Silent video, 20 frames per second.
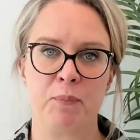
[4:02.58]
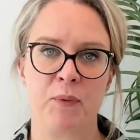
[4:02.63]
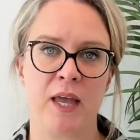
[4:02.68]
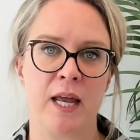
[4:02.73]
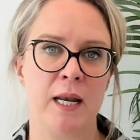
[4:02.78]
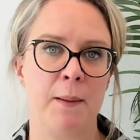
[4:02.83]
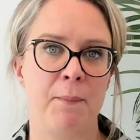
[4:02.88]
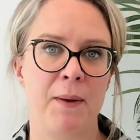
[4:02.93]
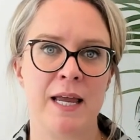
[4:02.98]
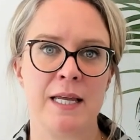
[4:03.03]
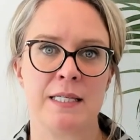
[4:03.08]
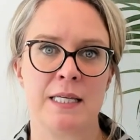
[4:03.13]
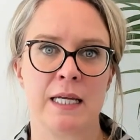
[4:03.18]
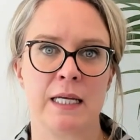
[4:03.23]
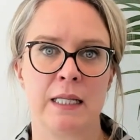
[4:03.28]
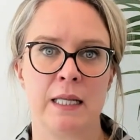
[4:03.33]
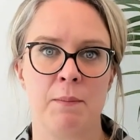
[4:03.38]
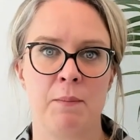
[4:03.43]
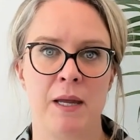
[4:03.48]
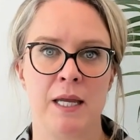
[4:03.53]
and it
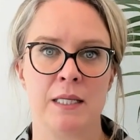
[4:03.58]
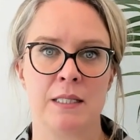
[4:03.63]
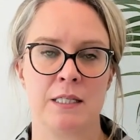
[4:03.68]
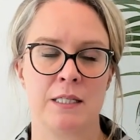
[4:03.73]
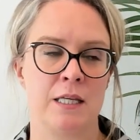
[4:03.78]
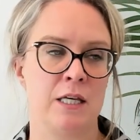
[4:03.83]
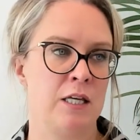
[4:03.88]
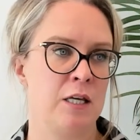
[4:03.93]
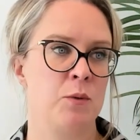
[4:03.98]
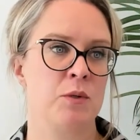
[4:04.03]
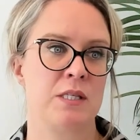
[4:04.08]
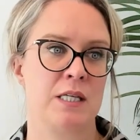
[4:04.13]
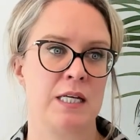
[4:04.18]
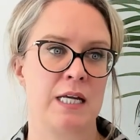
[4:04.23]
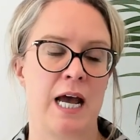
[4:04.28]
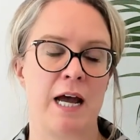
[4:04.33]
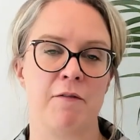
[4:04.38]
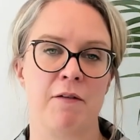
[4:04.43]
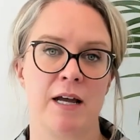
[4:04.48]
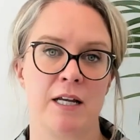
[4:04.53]
basically means that you as a
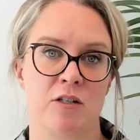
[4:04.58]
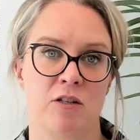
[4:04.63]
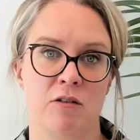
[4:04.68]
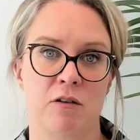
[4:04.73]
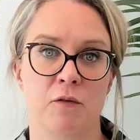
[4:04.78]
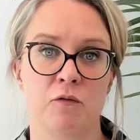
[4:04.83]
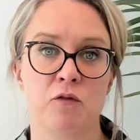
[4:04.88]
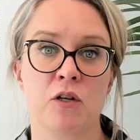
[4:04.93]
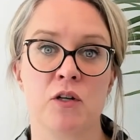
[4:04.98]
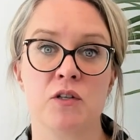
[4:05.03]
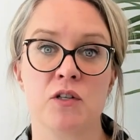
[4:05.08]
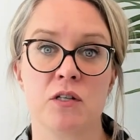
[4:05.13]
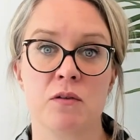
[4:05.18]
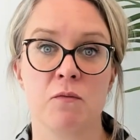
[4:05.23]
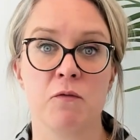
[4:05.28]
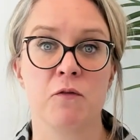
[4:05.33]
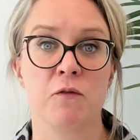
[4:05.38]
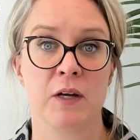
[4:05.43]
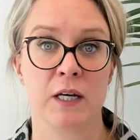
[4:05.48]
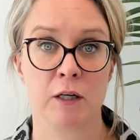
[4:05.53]
director have done
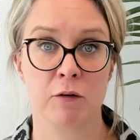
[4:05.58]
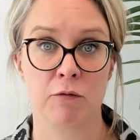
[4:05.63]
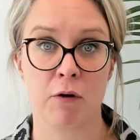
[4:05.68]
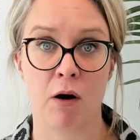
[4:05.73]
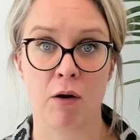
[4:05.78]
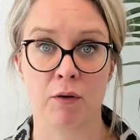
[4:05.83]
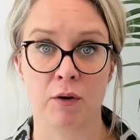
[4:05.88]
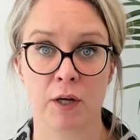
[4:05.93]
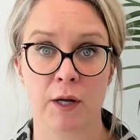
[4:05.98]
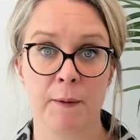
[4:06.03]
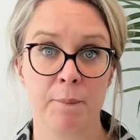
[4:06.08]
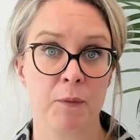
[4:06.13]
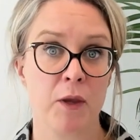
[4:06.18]
something wrong.